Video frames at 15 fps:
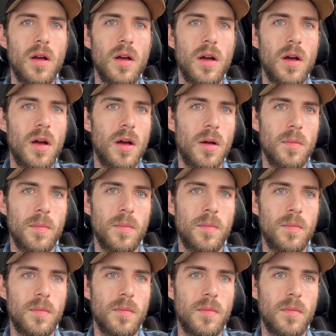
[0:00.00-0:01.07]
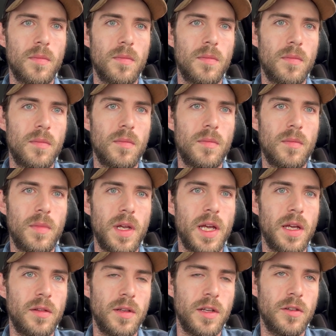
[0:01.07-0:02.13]
And
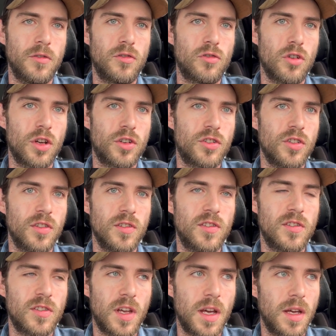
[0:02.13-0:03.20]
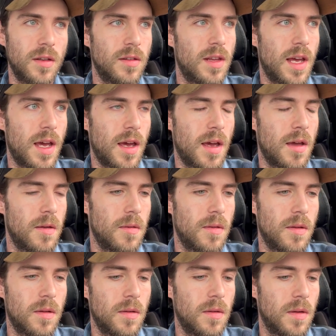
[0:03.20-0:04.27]
the instructions said that
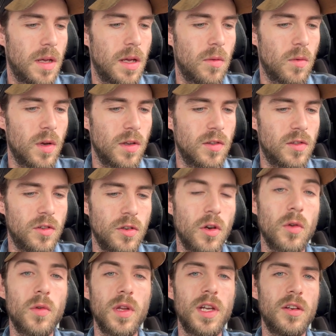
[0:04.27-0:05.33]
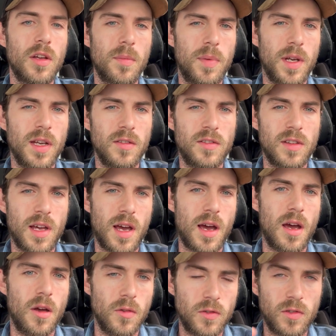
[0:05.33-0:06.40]
it was, you know, leaned up against the
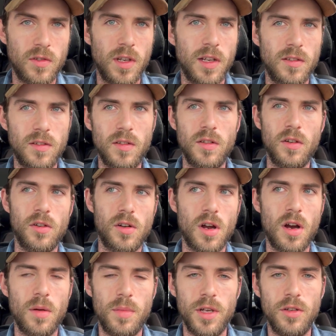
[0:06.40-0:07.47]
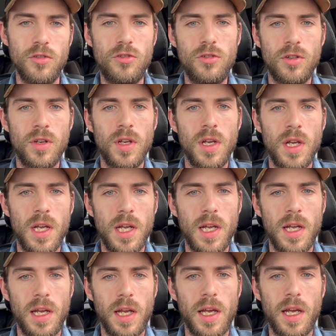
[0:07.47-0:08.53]
house next to their garbage.
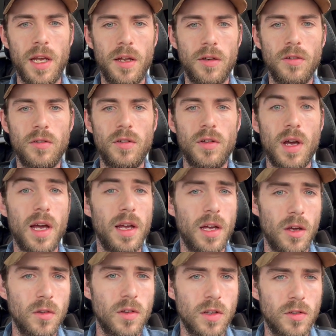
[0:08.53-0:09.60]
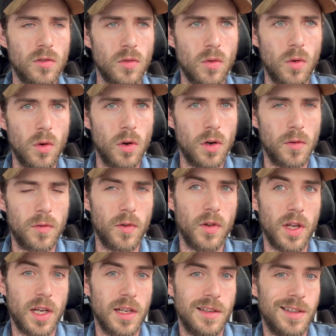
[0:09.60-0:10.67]
And I held this order for
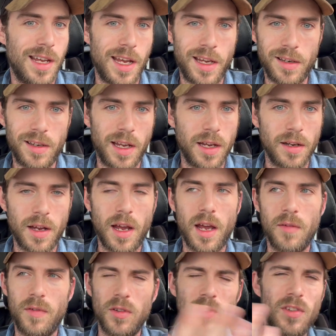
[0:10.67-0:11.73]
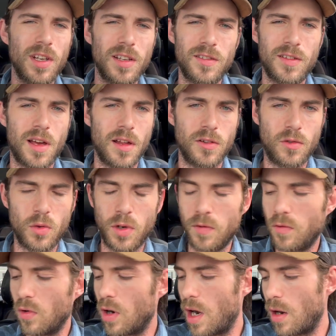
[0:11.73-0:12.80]
like a day and a half. It was like a solid
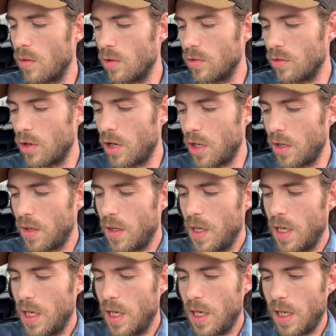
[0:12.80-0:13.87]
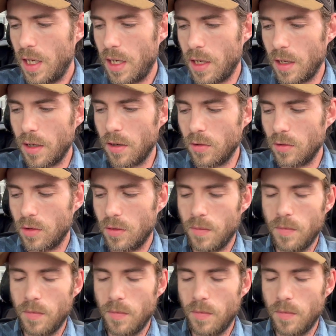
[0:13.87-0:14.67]
24 hours, right? And